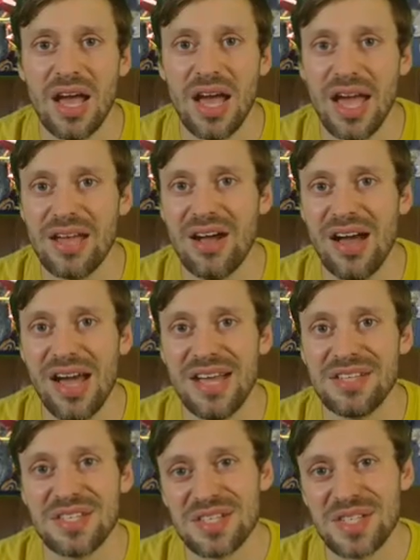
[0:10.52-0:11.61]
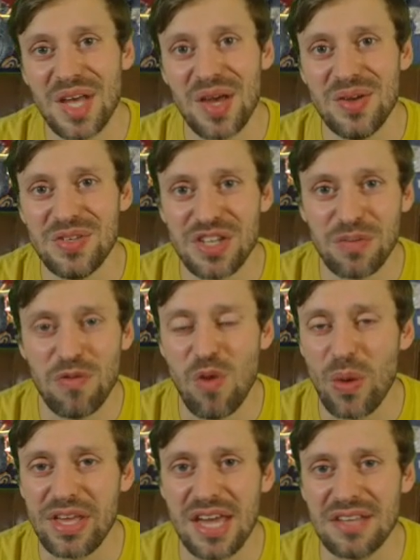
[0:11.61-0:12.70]
Hey guys, so just before we
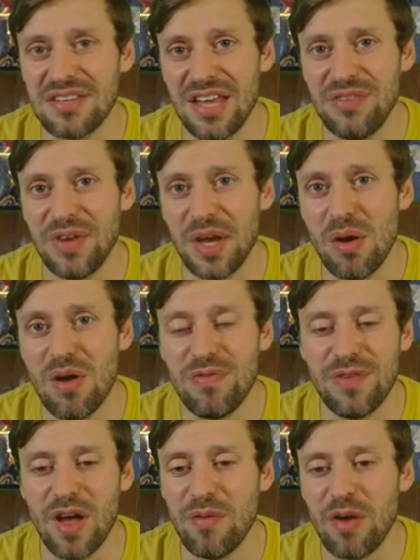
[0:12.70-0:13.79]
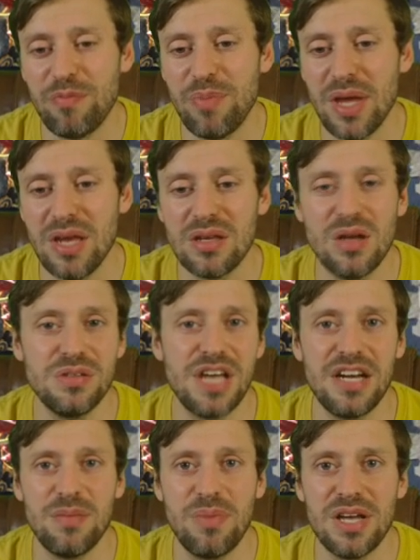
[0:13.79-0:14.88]
kick today's video off, um, I've been
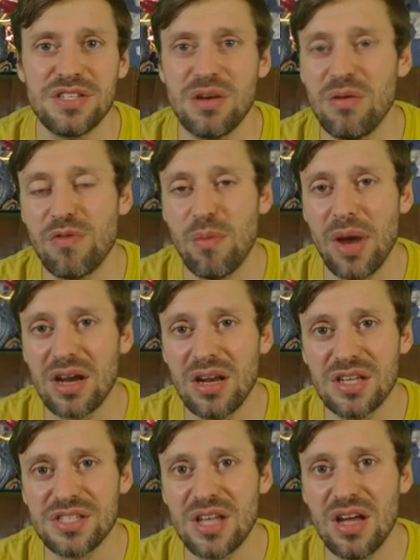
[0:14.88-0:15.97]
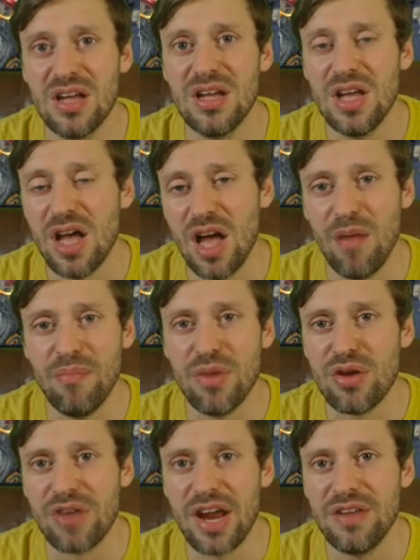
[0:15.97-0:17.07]
contacted by someone from my cluster, uh,
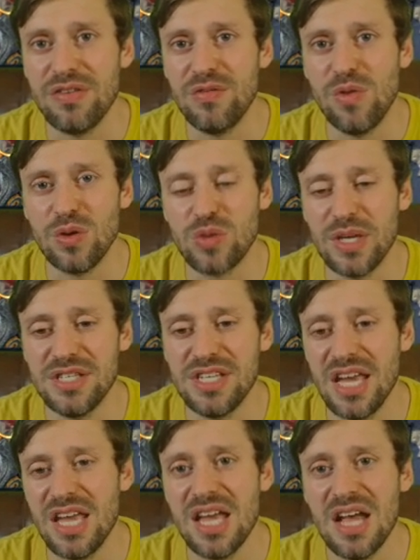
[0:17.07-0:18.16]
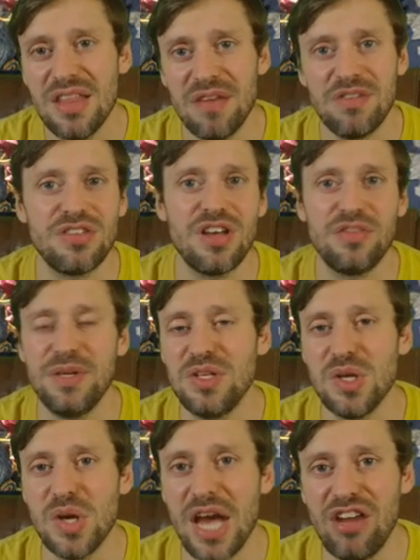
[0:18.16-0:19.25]
MooRaven420. They've just asked me to
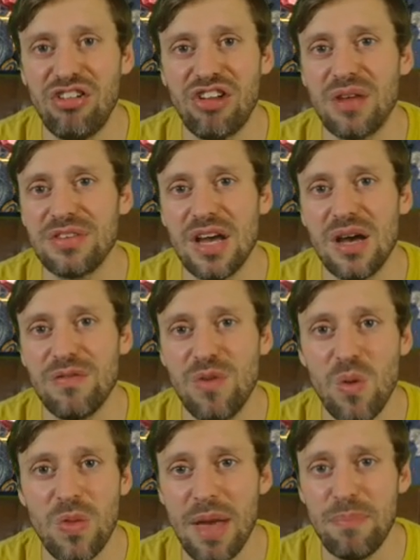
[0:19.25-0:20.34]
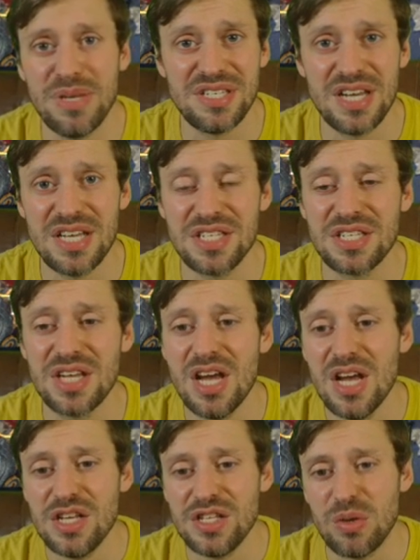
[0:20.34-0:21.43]
do a shout out for their business.
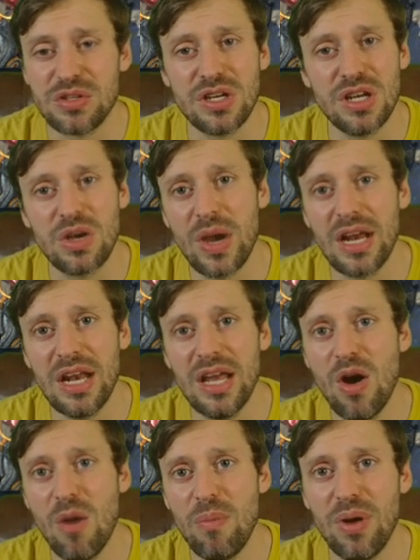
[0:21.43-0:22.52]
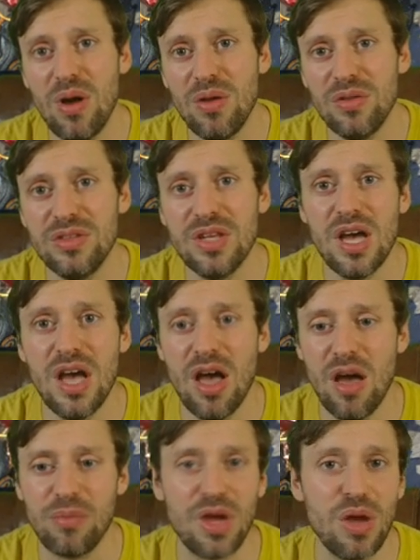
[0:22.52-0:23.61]
So we're just going to quickly hop on
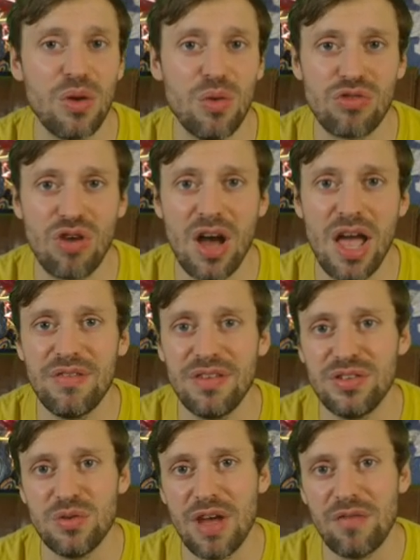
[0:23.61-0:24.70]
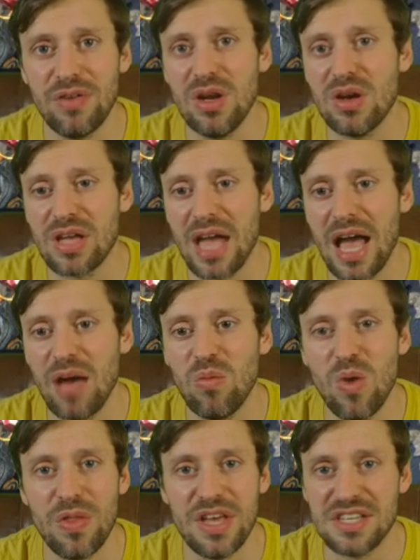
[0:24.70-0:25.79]
um, Google Drive and sort of have a look at
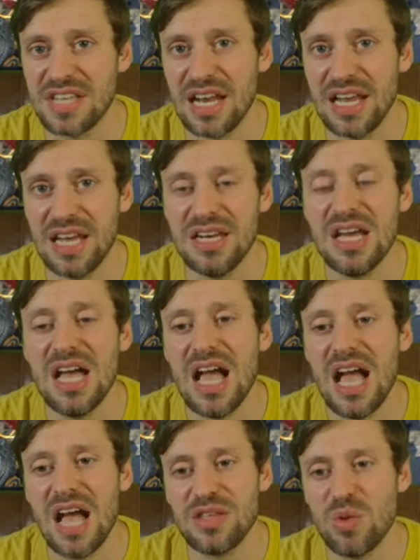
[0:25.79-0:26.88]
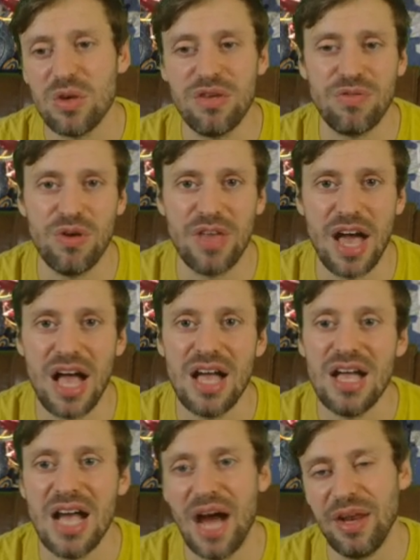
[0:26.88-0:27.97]
what they're selling, talk you through that,
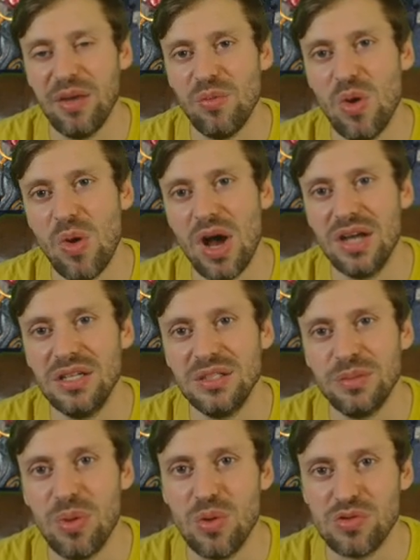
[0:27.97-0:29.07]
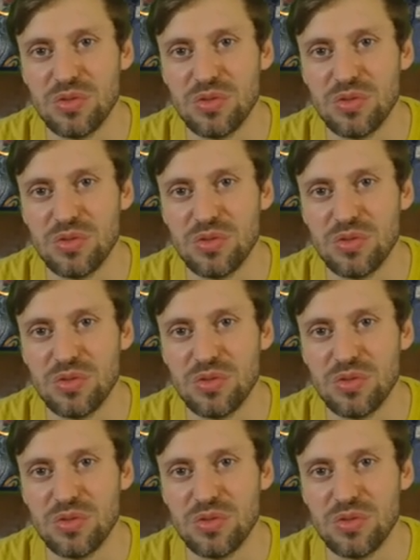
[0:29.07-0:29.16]
and then we'll uh, pull some